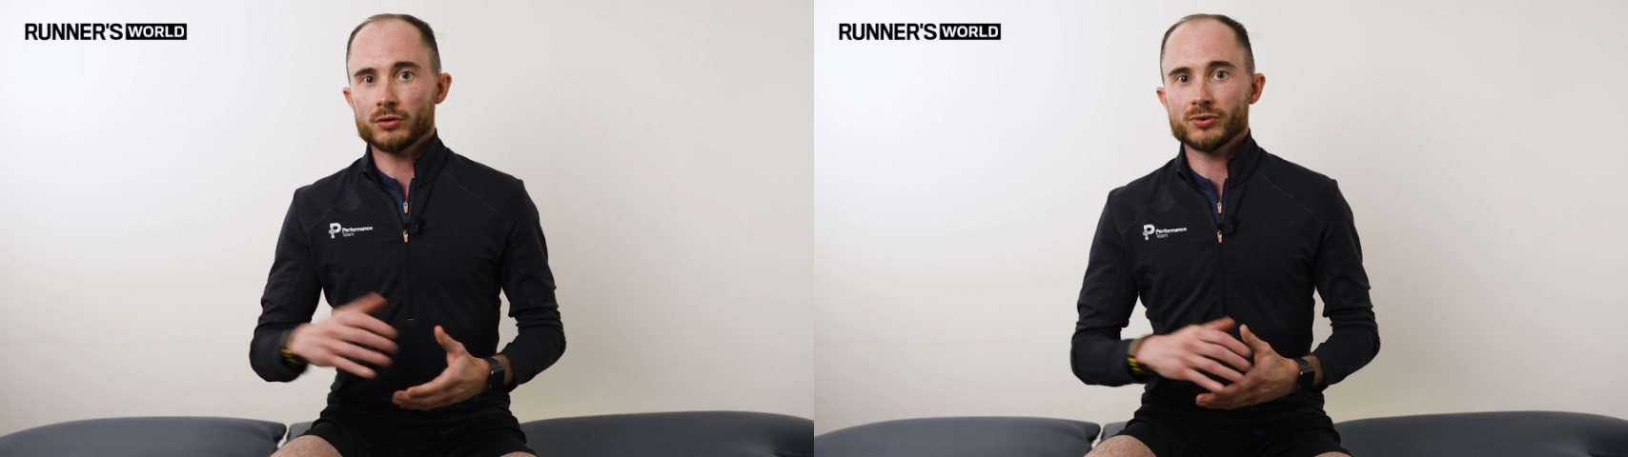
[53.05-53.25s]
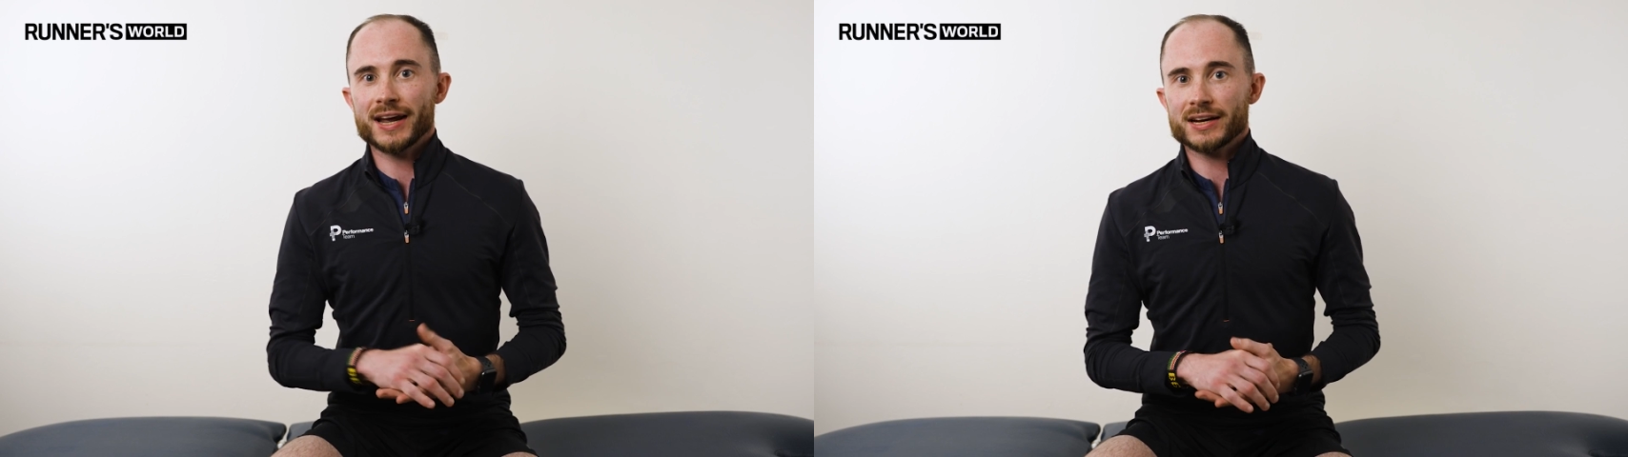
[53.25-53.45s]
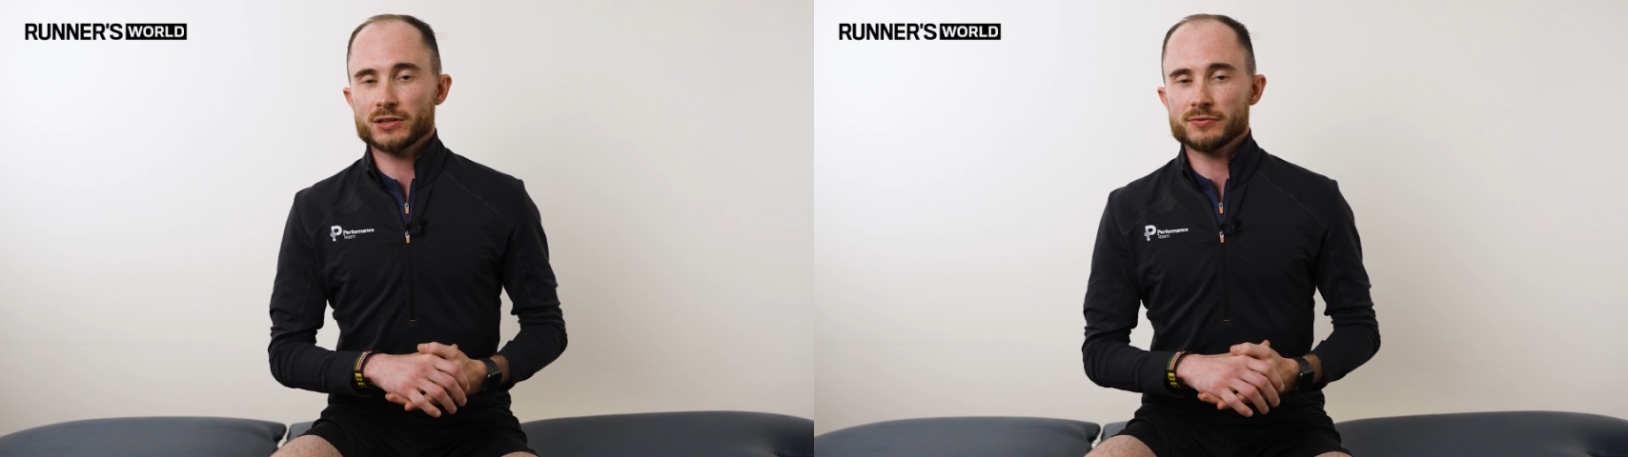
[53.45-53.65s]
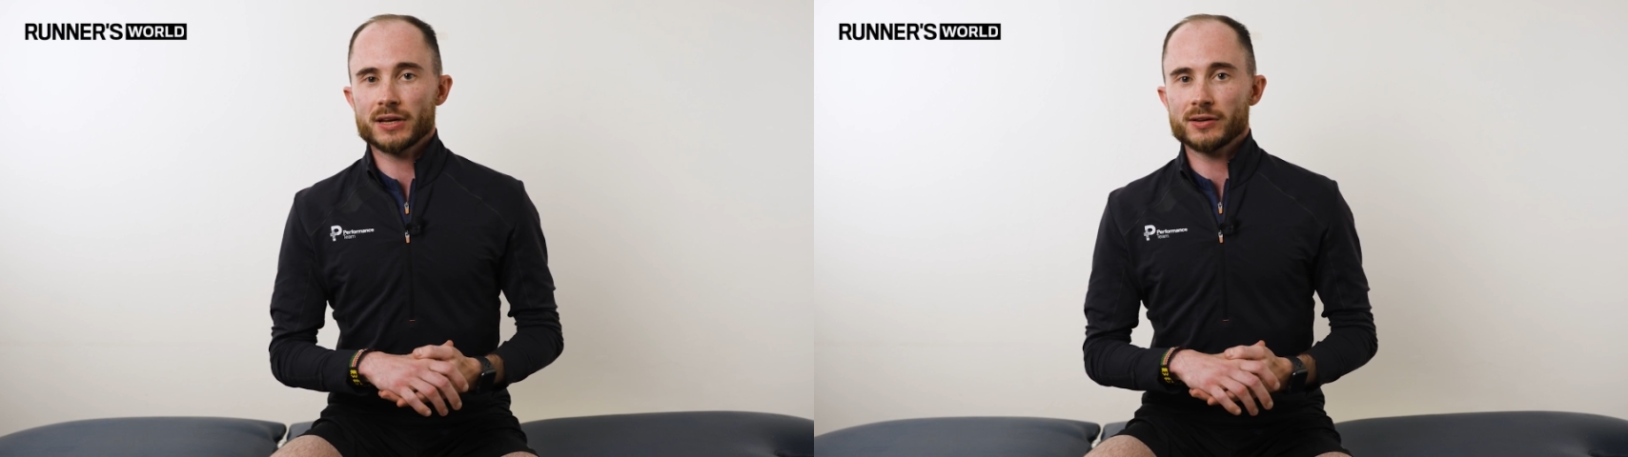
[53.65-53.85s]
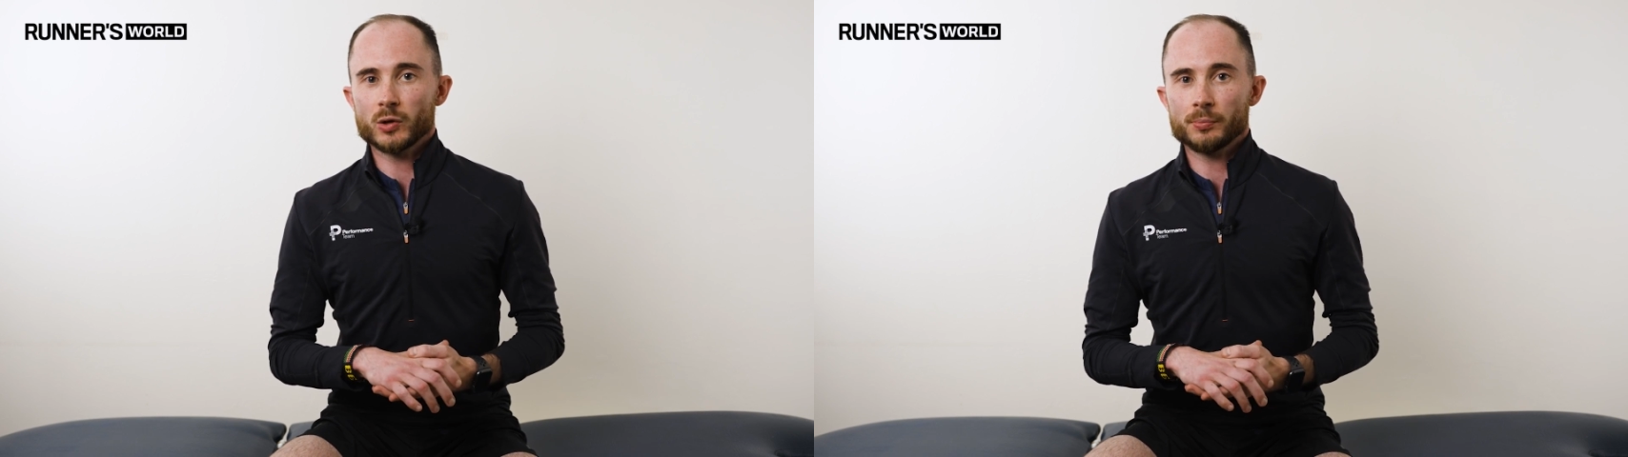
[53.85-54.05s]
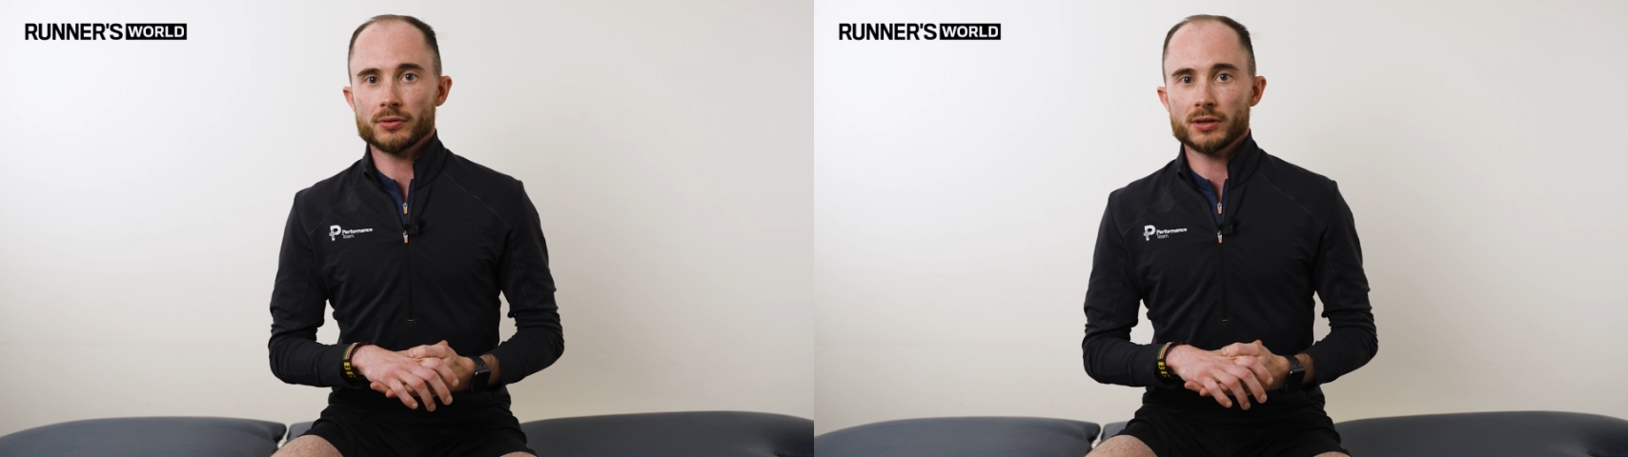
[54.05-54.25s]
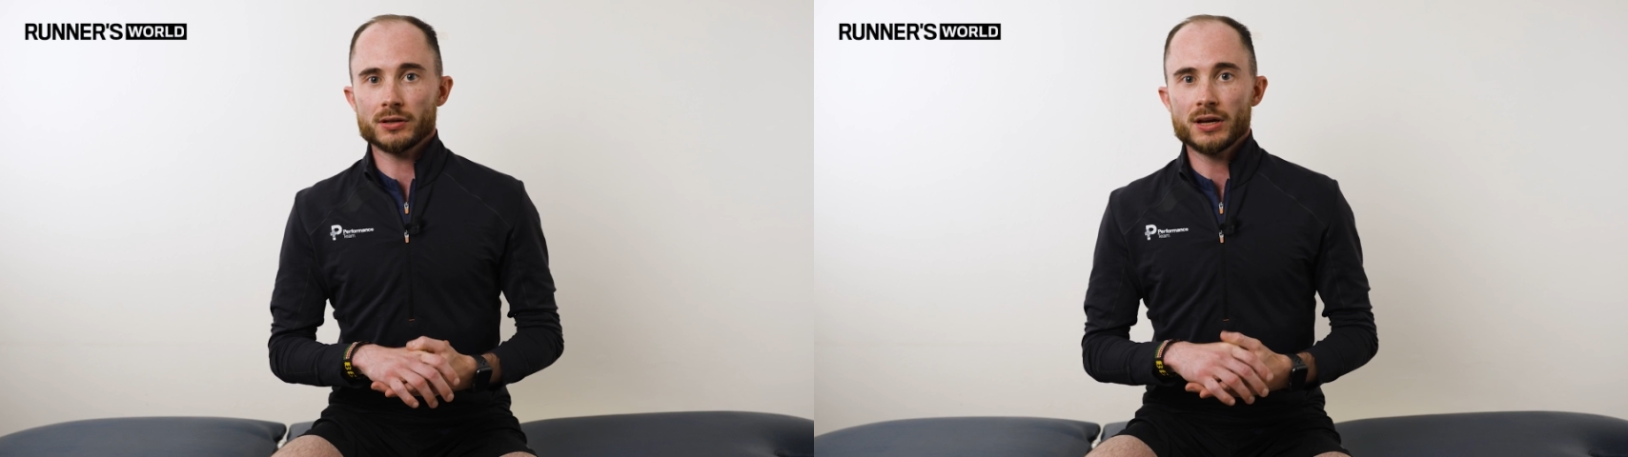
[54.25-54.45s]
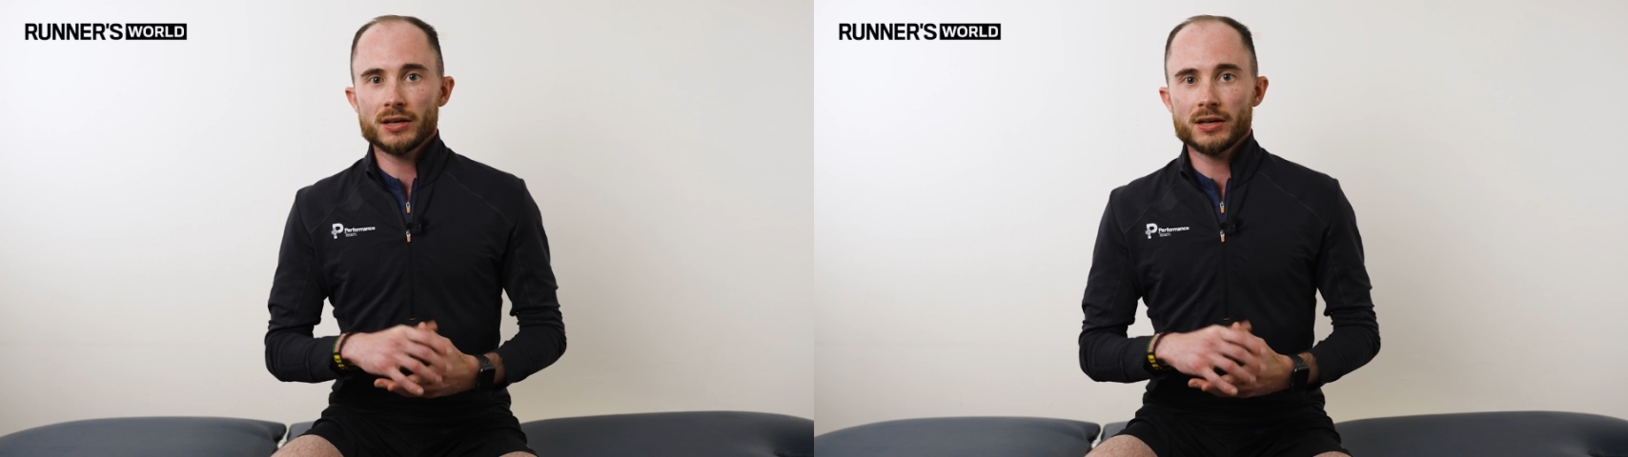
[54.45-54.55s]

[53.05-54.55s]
reactive tendinopathy,